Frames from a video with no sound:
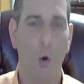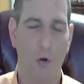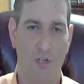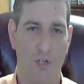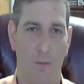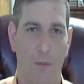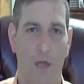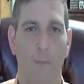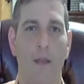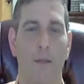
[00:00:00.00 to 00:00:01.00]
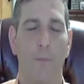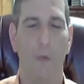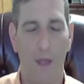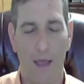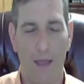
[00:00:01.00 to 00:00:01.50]
ownership come into
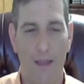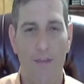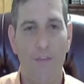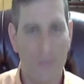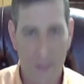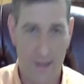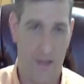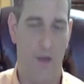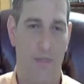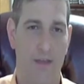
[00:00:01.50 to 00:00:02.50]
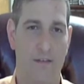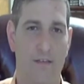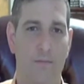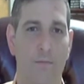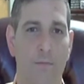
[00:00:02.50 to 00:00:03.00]
play in the thinking on
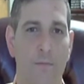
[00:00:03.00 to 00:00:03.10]
this.